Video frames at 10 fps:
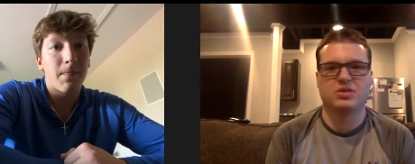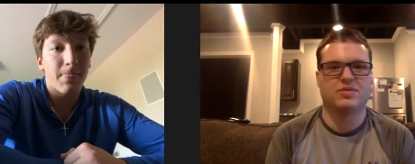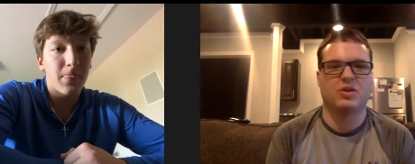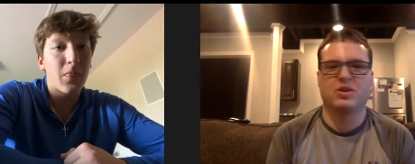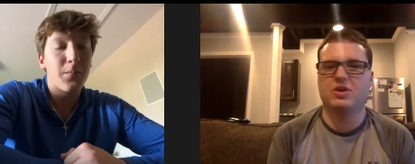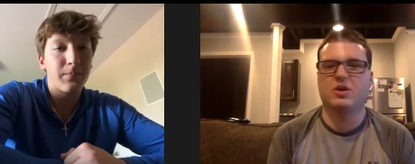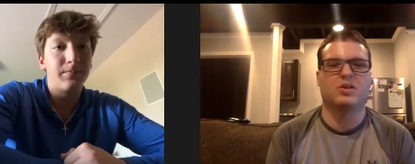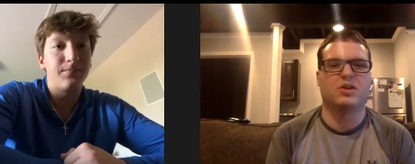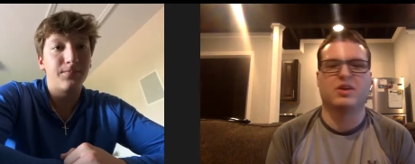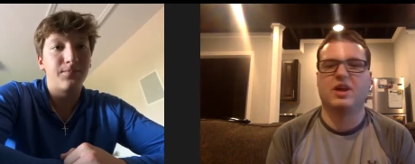Speaker 1: of low you know
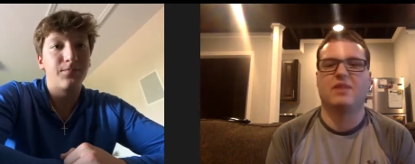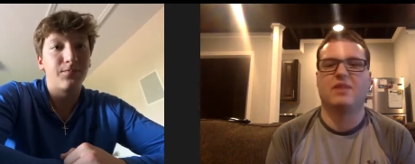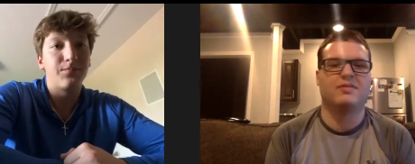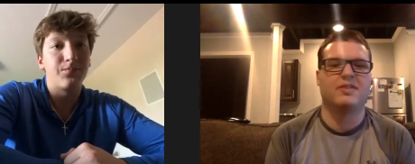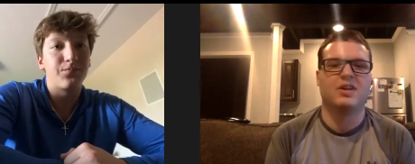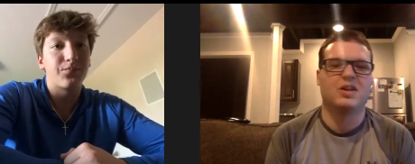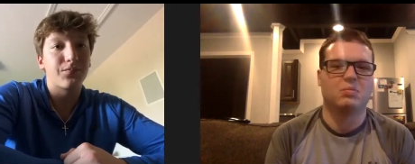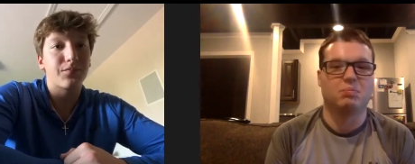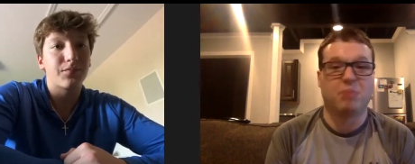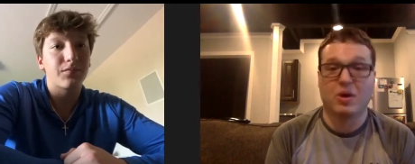you're gonna have
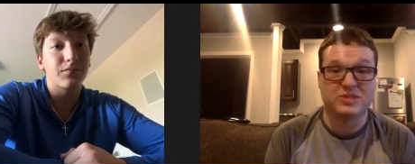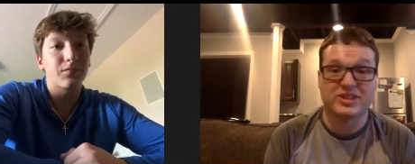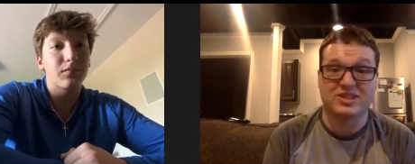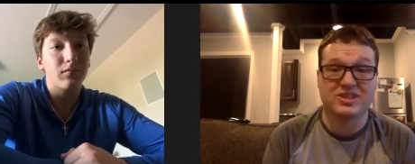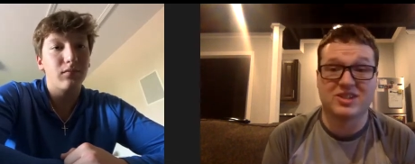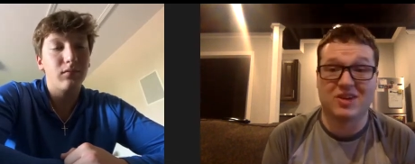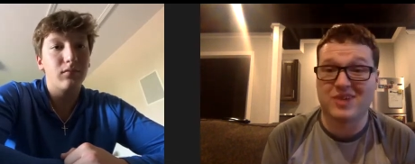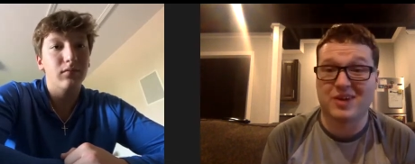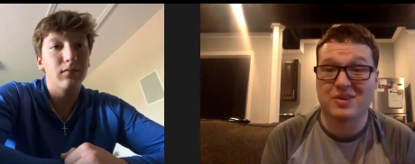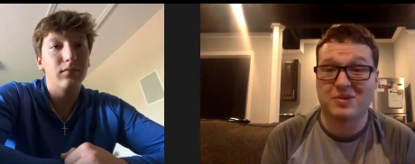bumps and stuff
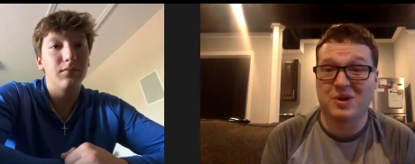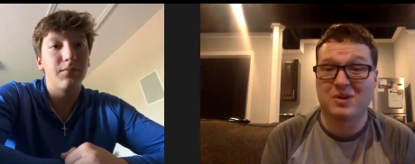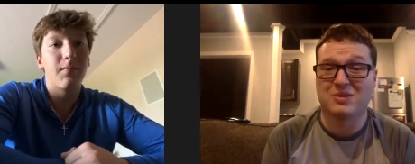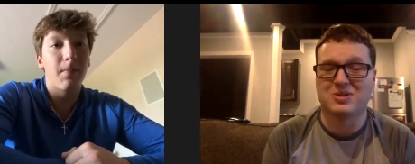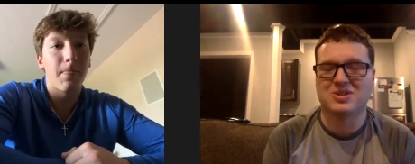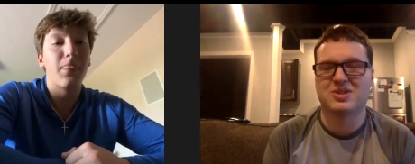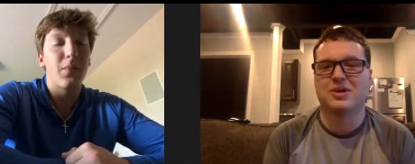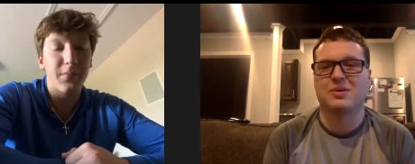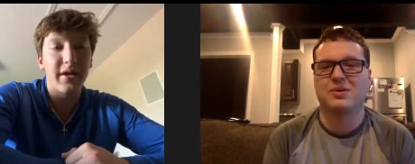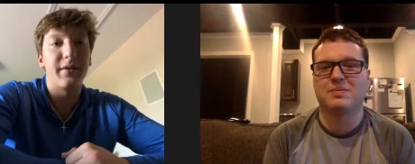down the road
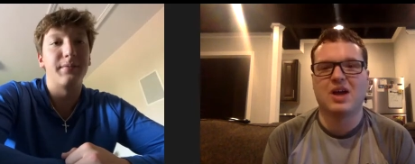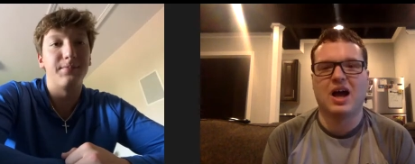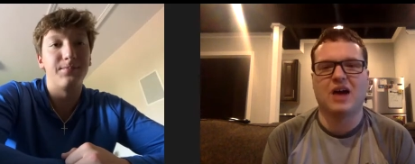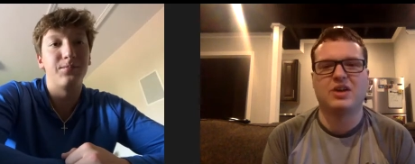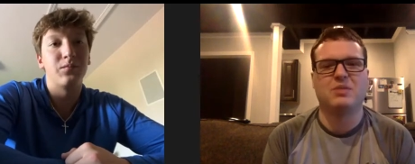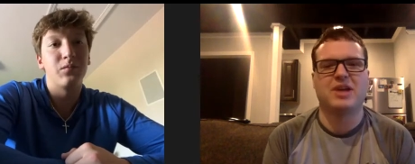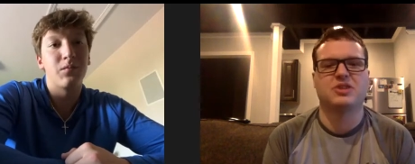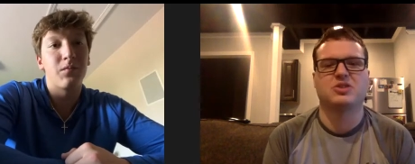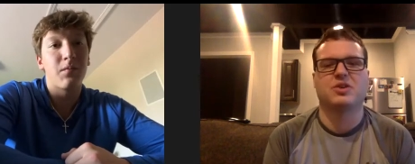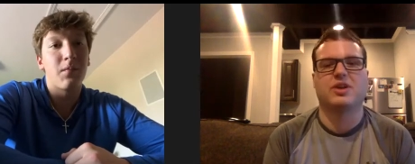so yeah how do you
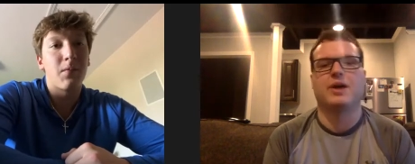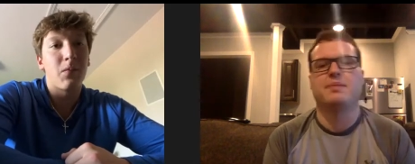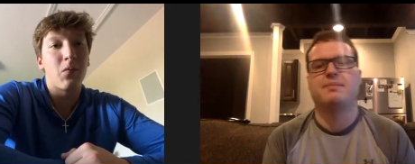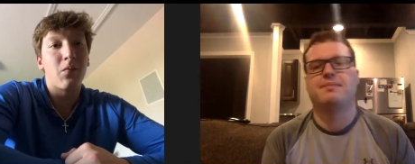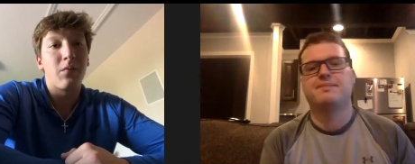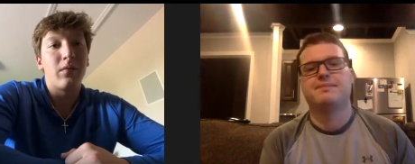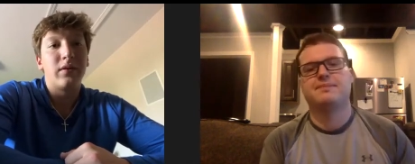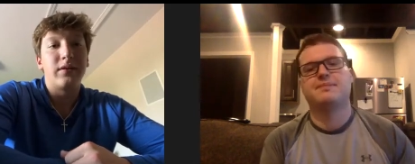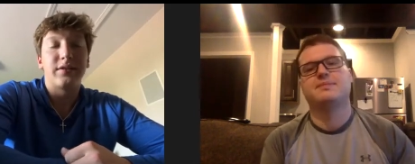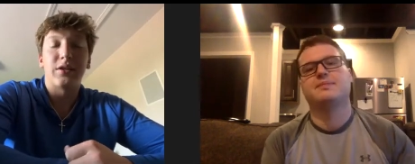manage all
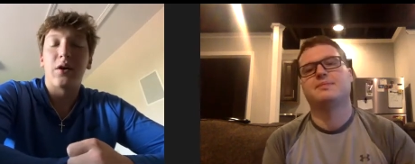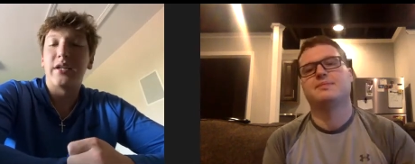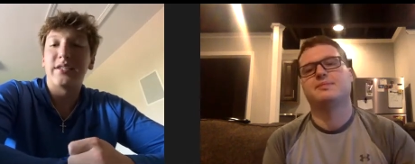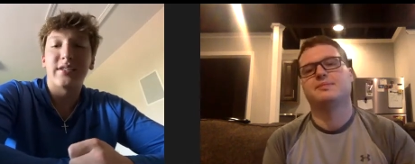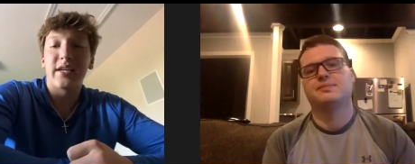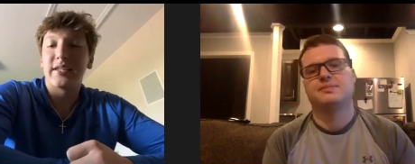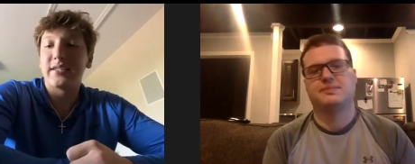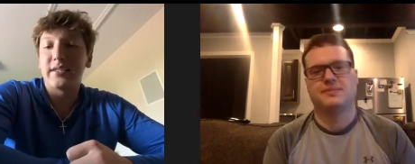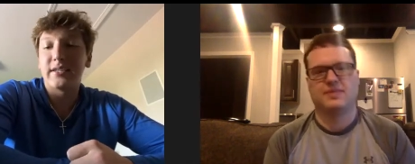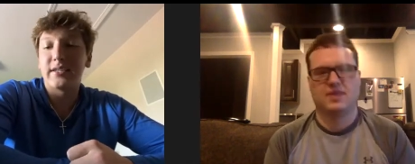that
Speaker 2: so i just like
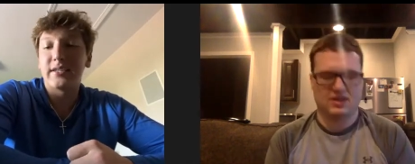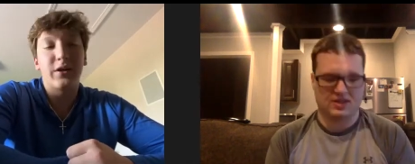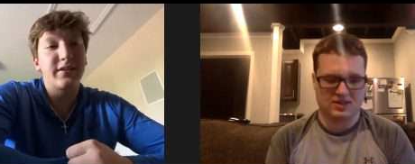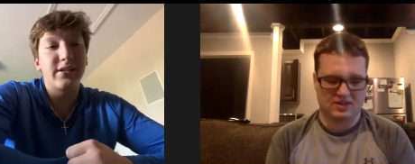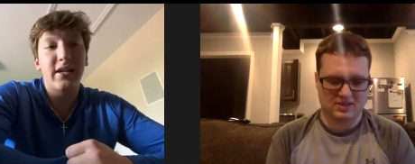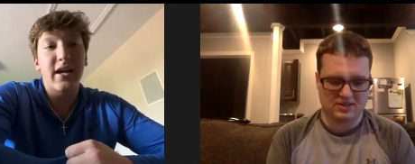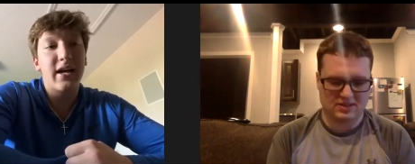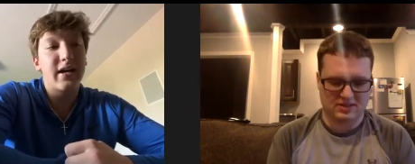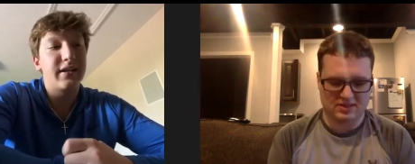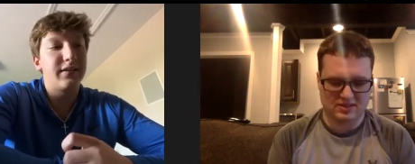to trust in
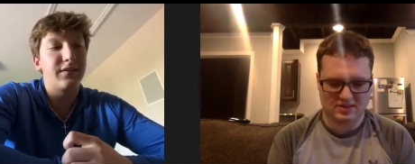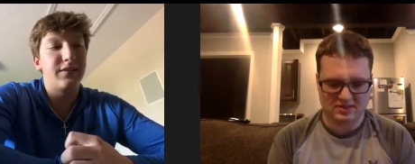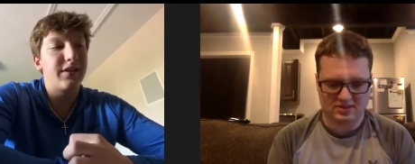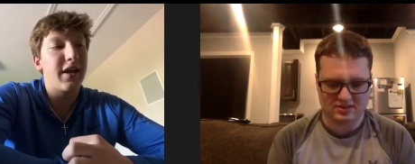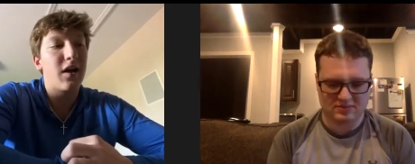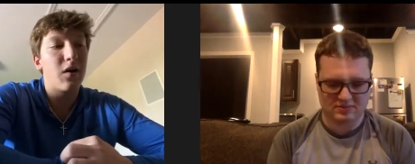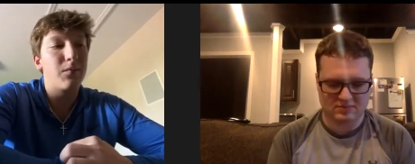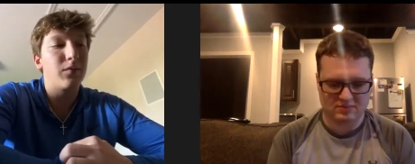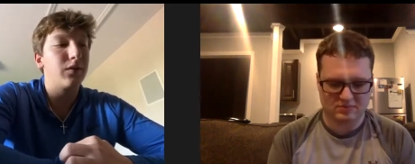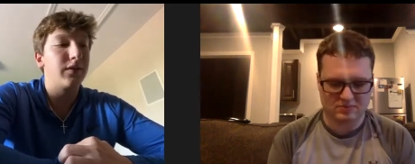god and stay
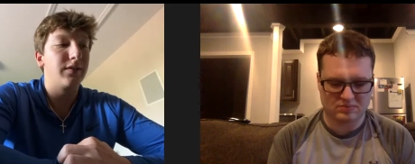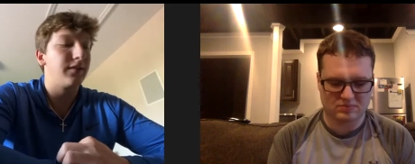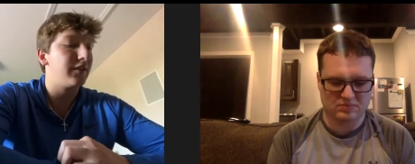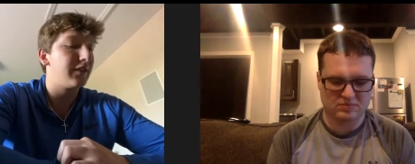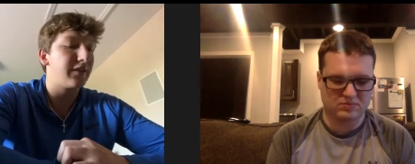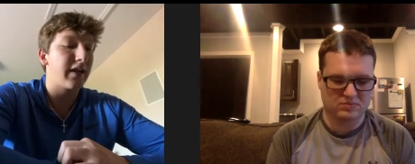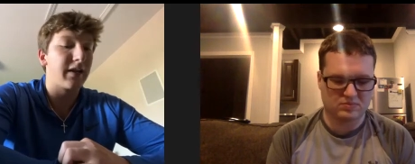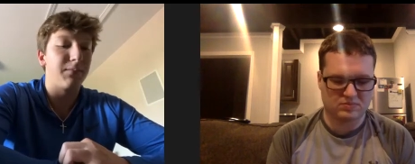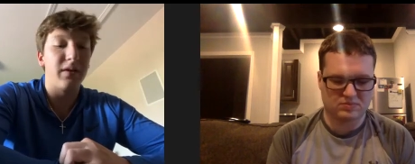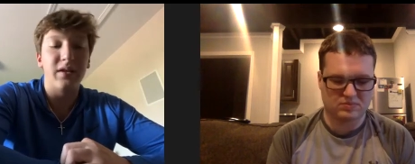humble and just
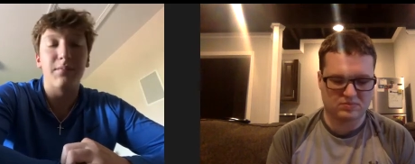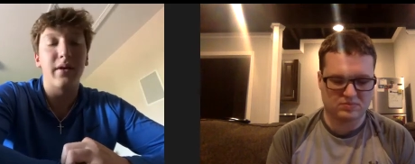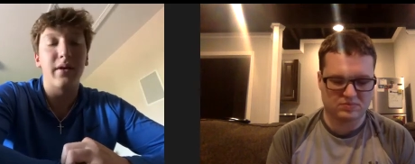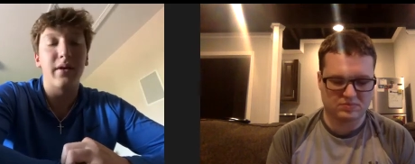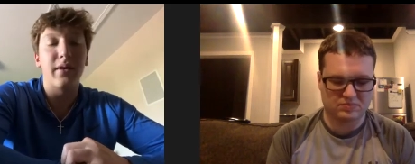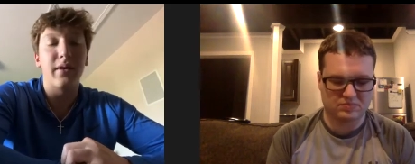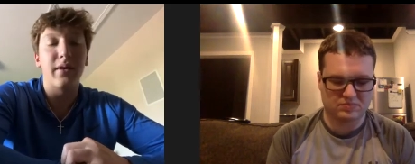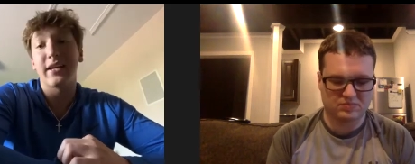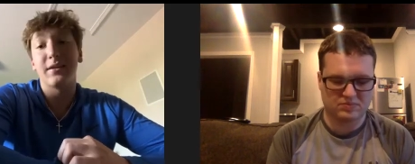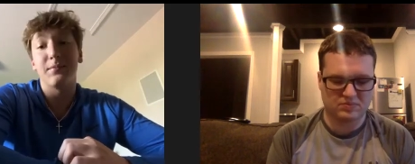like be the best
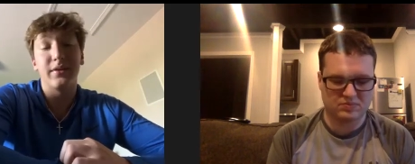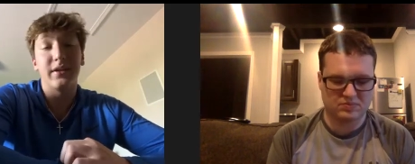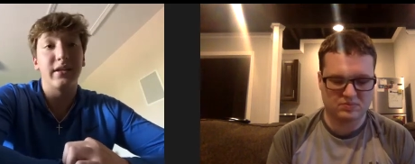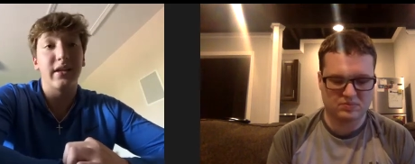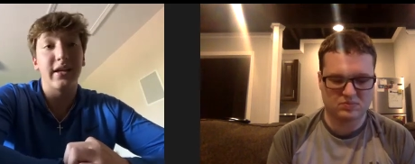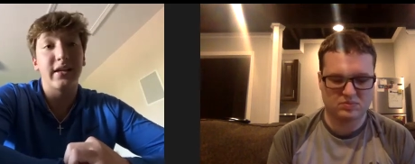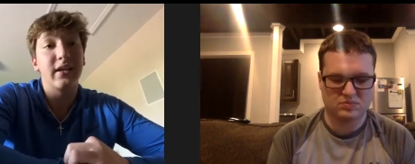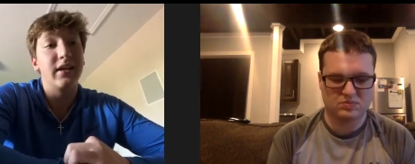person i could be like